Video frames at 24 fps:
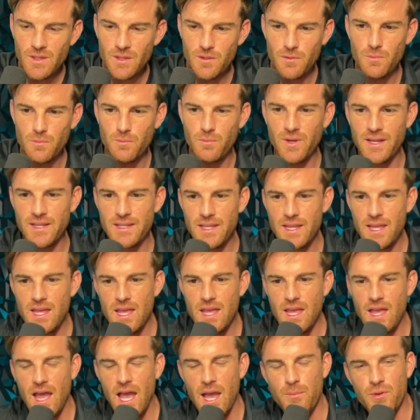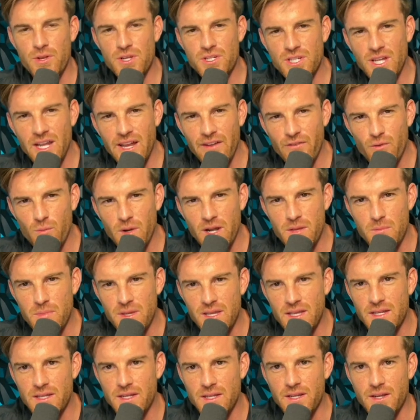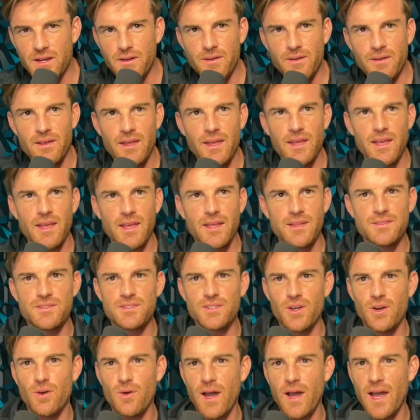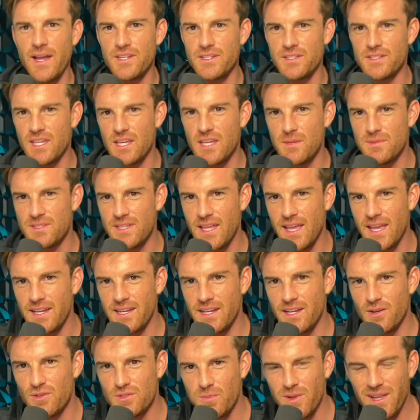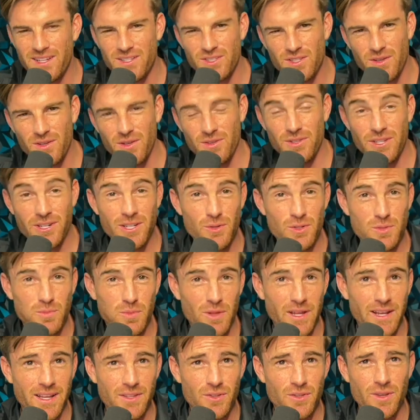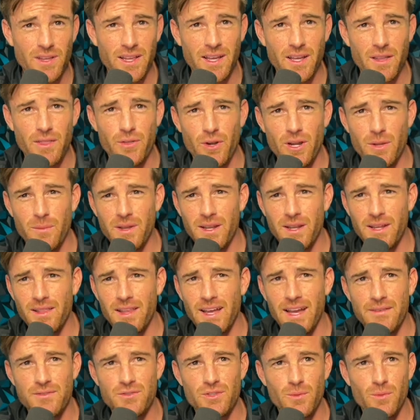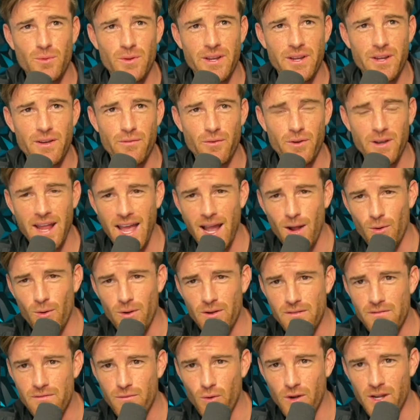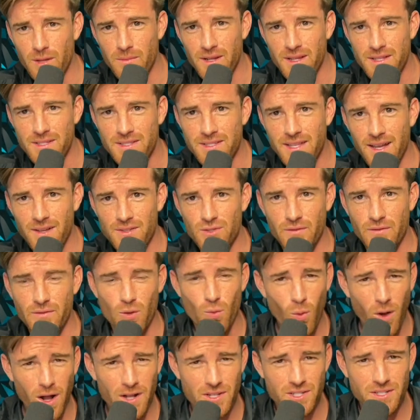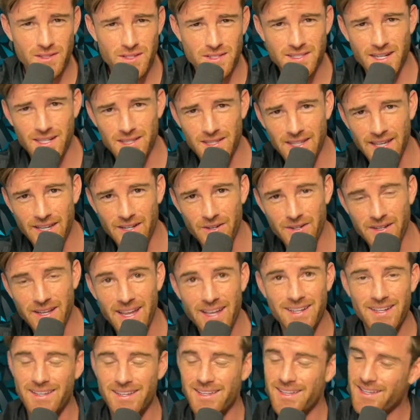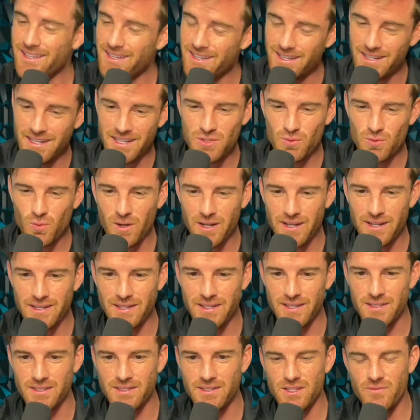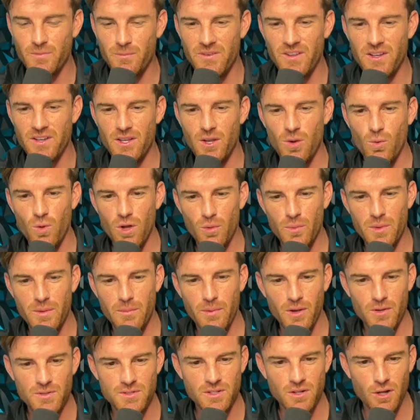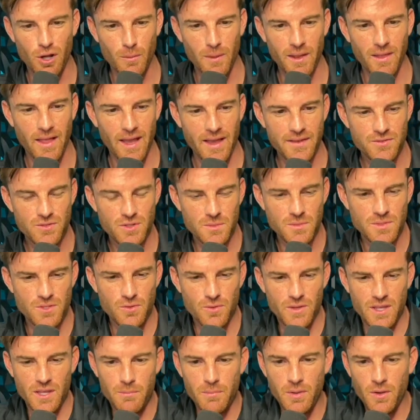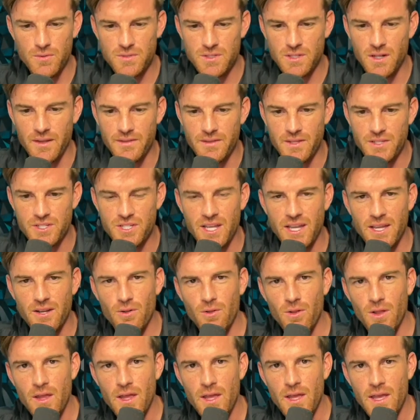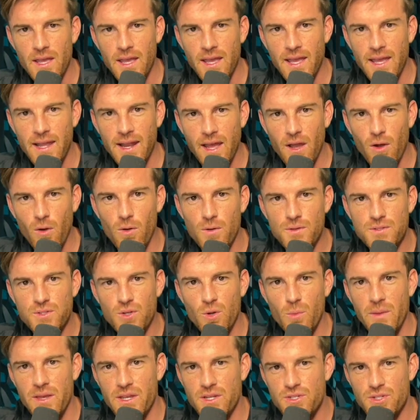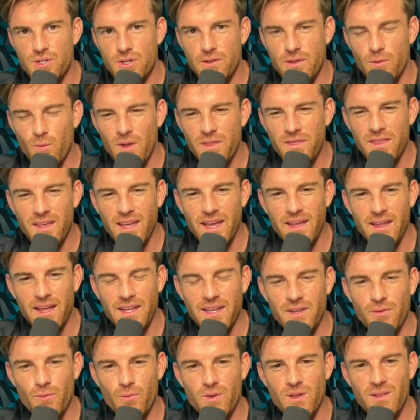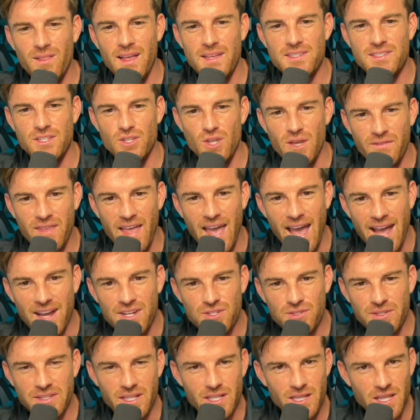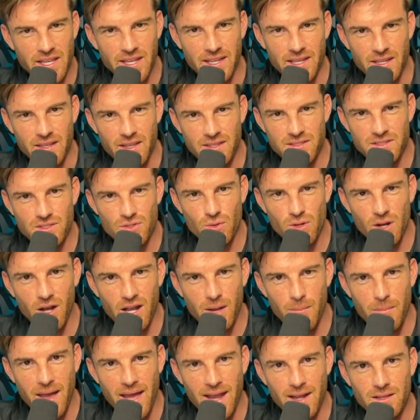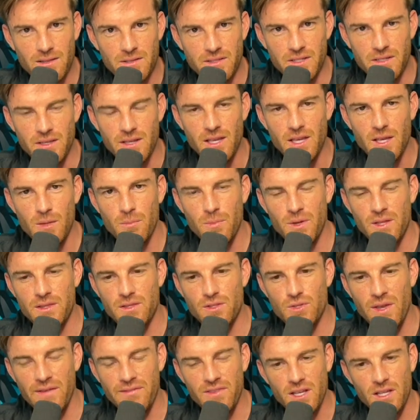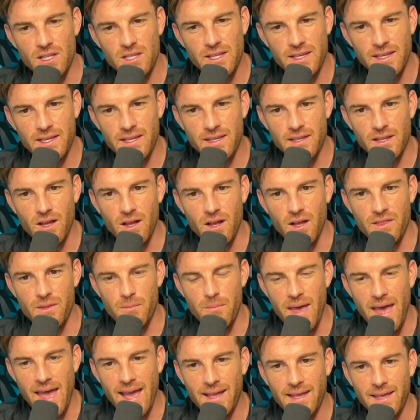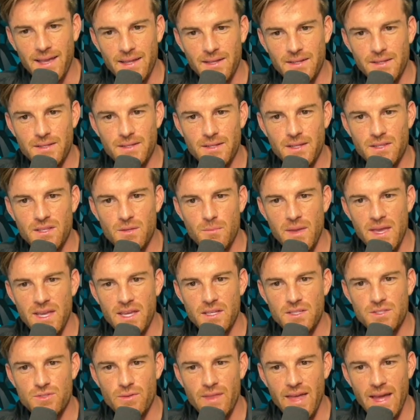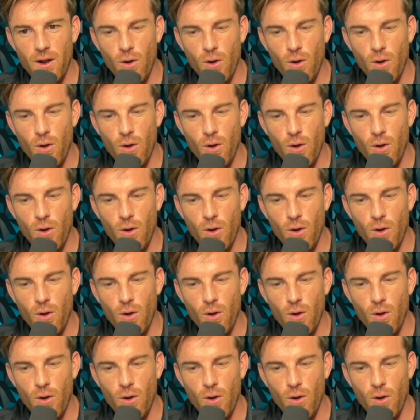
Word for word: but I appreciate everybody being here, and so I just keep staying here. I was plan- I literally was planning on doing like a 30 minute live stream. We're here for an hour and 40 minutes now. So if you're watching this at a later date, it is what it is. This video will be posted. All my live streams do get posted on the channel. And I also make sure the one thing I, I, didn't realize that you have to actually click it. It doesn't do it automatically, but you have to click it on the back end to make it so that